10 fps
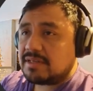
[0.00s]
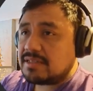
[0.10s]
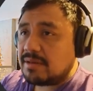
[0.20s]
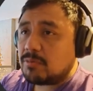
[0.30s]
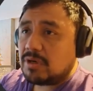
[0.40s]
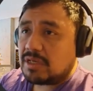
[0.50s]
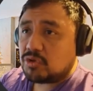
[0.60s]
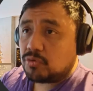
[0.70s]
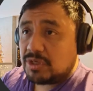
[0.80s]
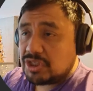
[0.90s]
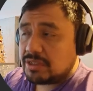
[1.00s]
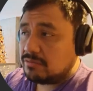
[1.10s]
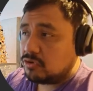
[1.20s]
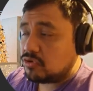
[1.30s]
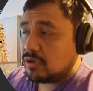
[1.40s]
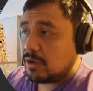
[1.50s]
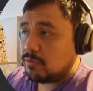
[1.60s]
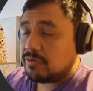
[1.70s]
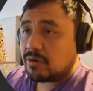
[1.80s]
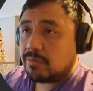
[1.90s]
I'm going to switch it. Usually I would
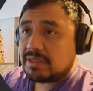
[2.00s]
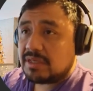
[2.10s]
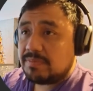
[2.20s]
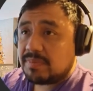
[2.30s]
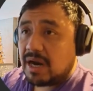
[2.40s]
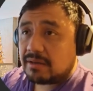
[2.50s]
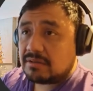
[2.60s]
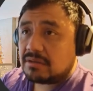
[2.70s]
recommend keep character.